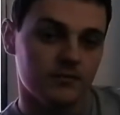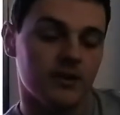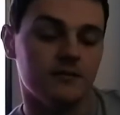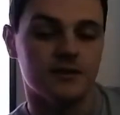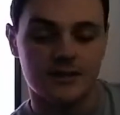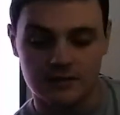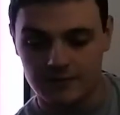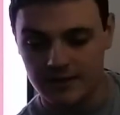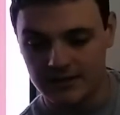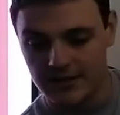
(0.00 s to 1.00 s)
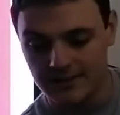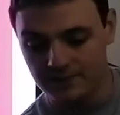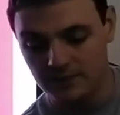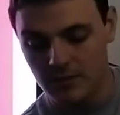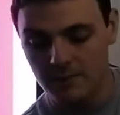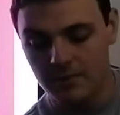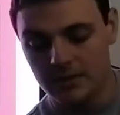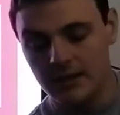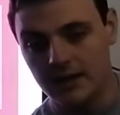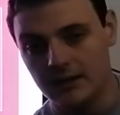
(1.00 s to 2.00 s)
They've identified that, but
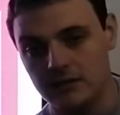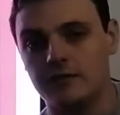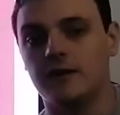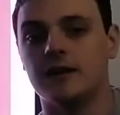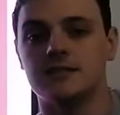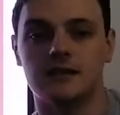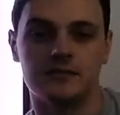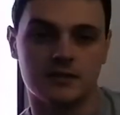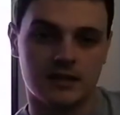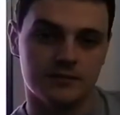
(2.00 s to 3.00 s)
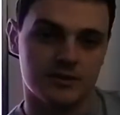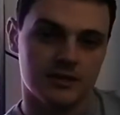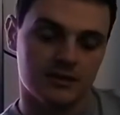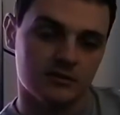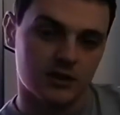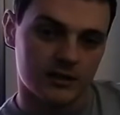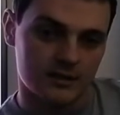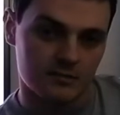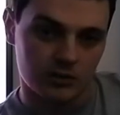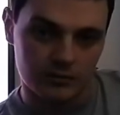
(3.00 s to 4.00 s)
then the fire service comes in and tries
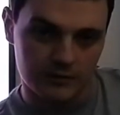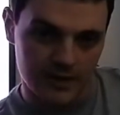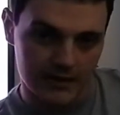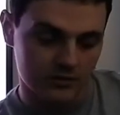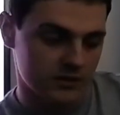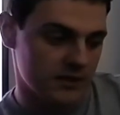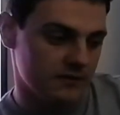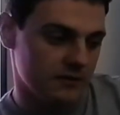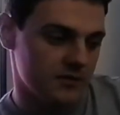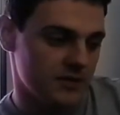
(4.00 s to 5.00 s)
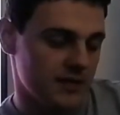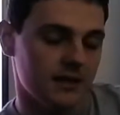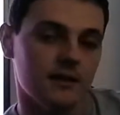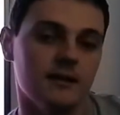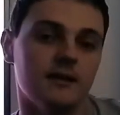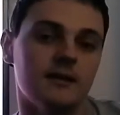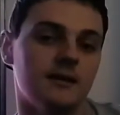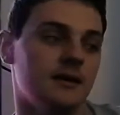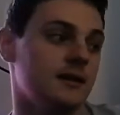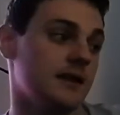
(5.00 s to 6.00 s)
to move the casualty from the scene.
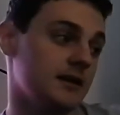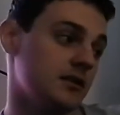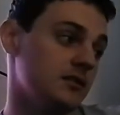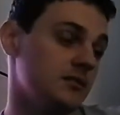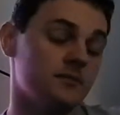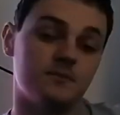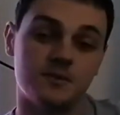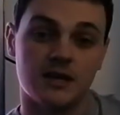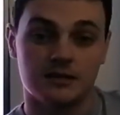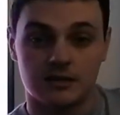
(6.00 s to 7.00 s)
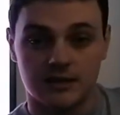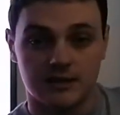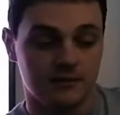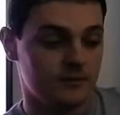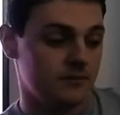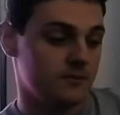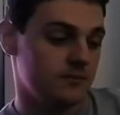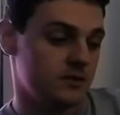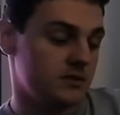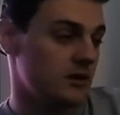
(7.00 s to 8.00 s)
That could potentially
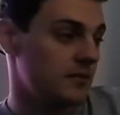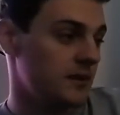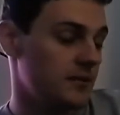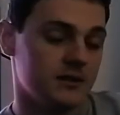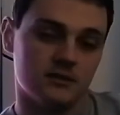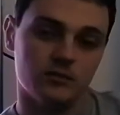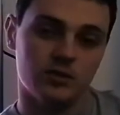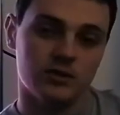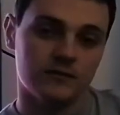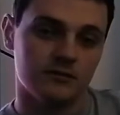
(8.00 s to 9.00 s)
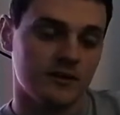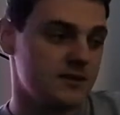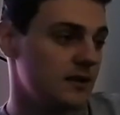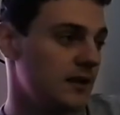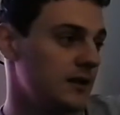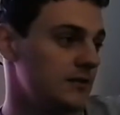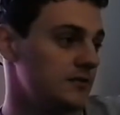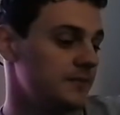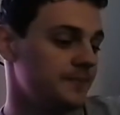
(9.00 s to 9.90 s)
stop that person walking for the rest of their lives.